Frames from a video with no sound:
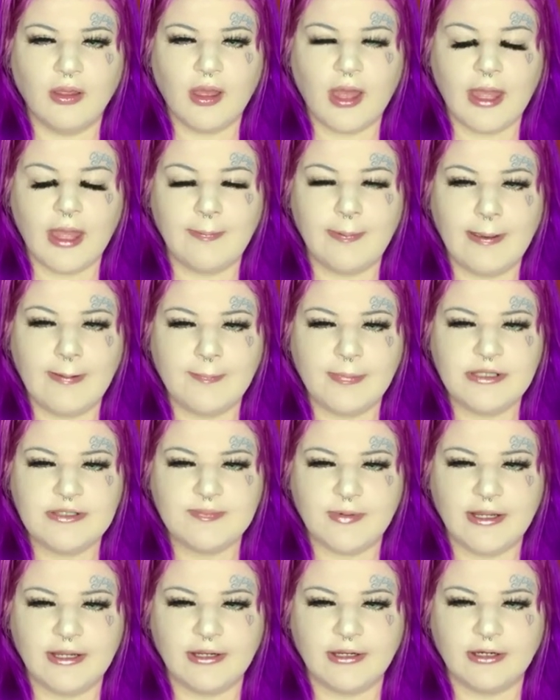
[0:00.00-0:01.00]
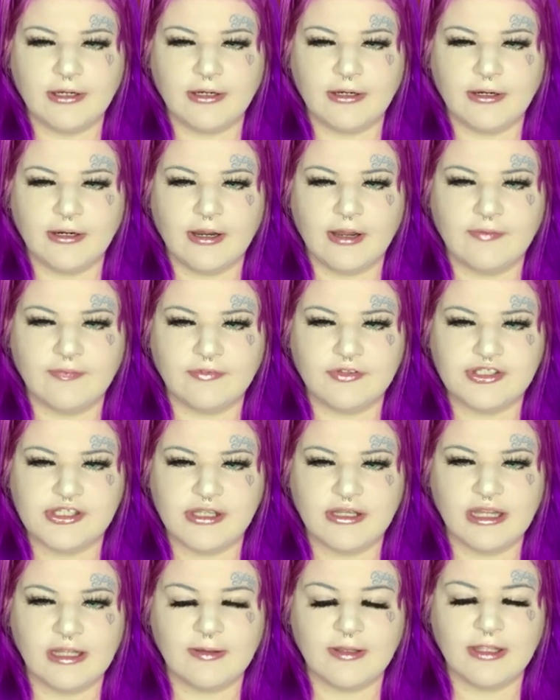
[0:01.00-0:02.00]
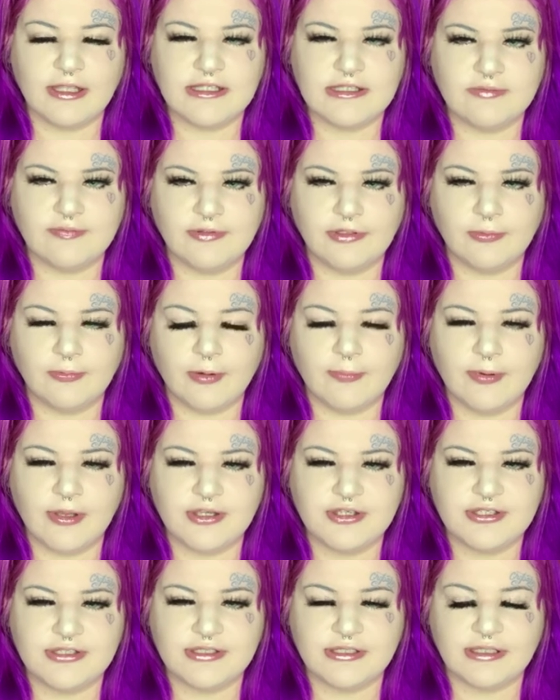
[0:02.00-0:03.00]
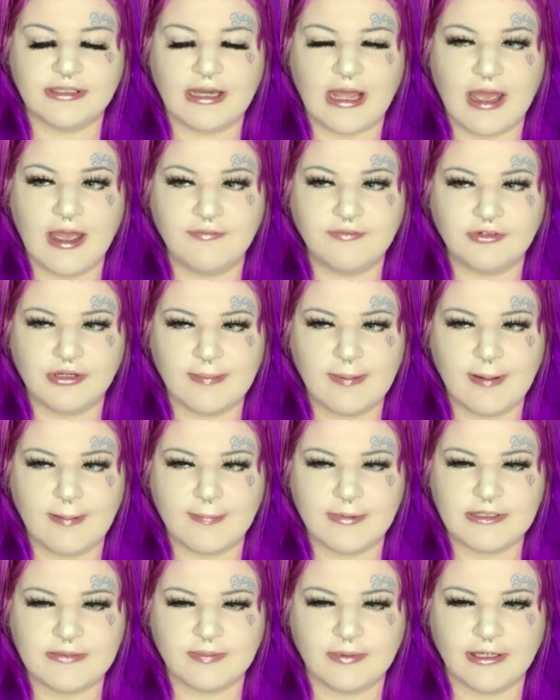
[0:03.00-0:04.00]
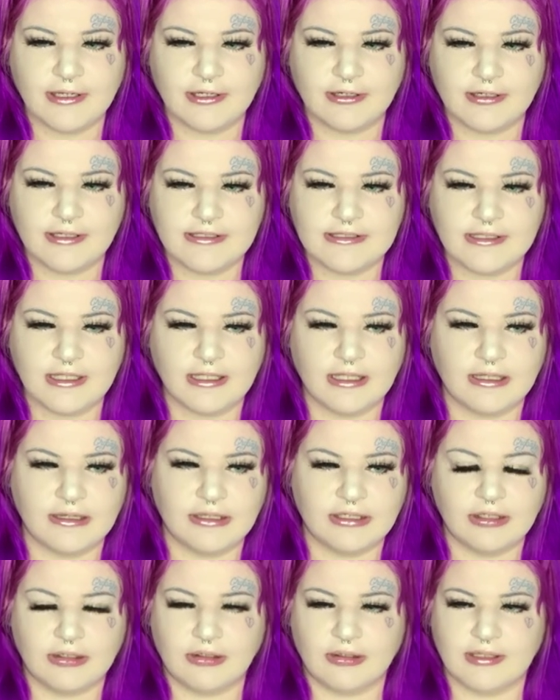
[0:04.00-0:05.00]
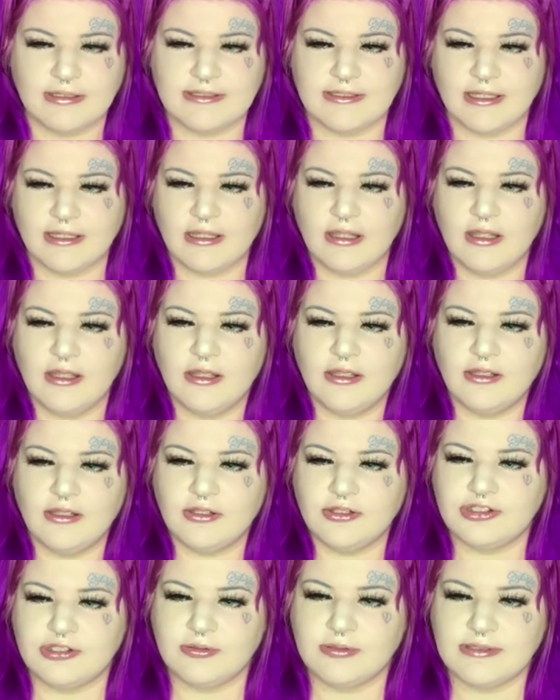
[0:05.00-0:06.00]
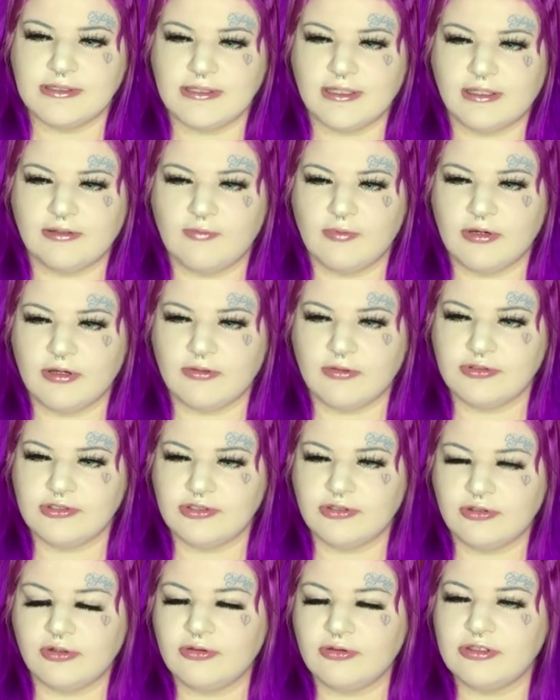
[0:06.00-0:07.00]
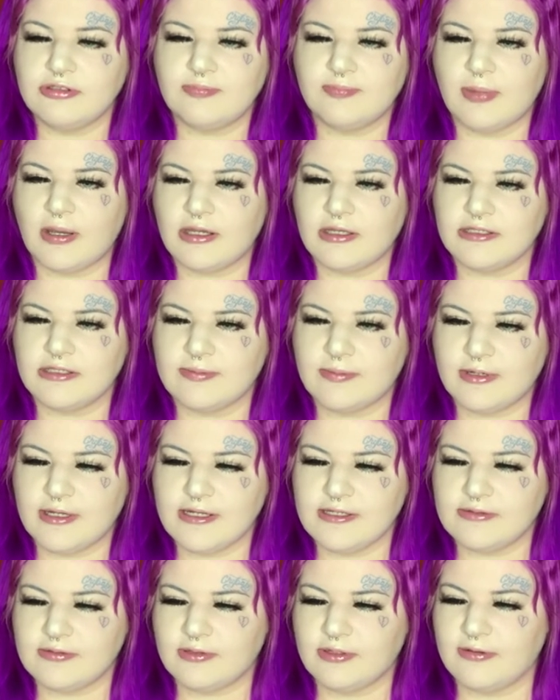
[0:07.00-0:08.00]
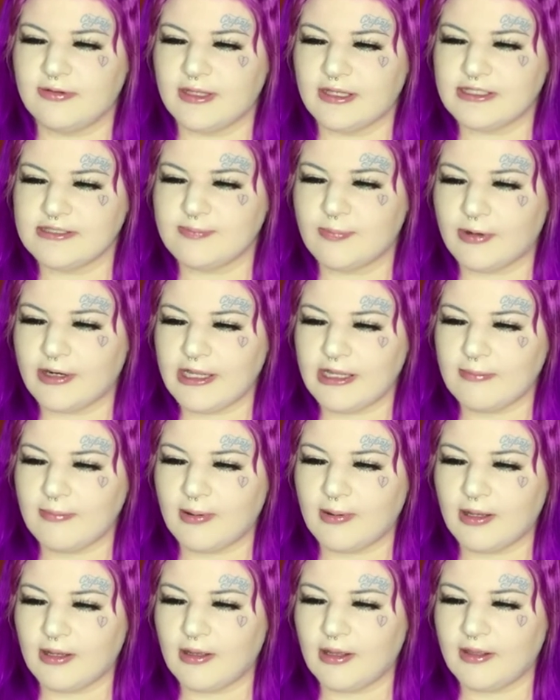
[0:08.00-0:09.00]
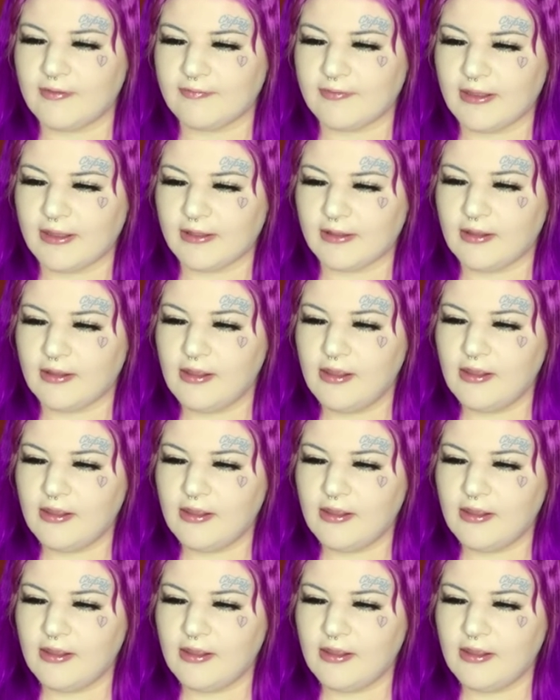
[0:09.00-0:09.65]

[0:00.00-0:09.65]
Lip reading: I pepper spray her, and she, like, gets a few more punches, and after I pepper spray her, it's like she was like one of those, you know those bug sprays where you, like, spray a bug and, like,